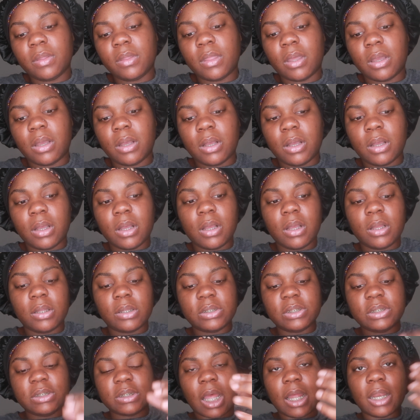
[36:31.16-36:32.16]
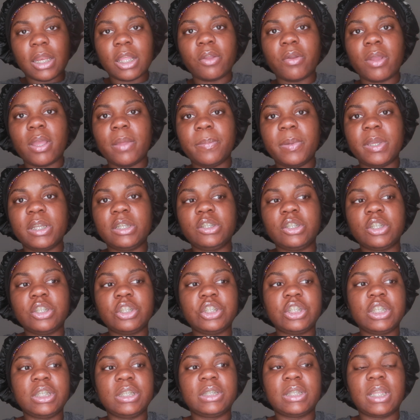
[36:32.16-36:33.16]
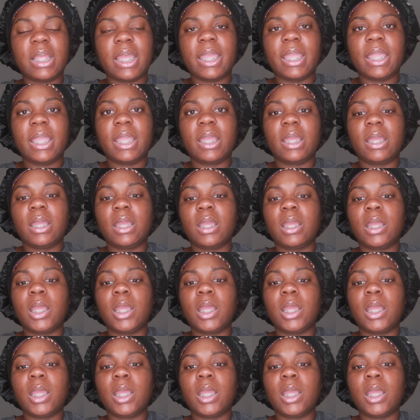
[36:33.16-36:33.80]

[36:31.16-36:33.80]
the sonogram picture she's like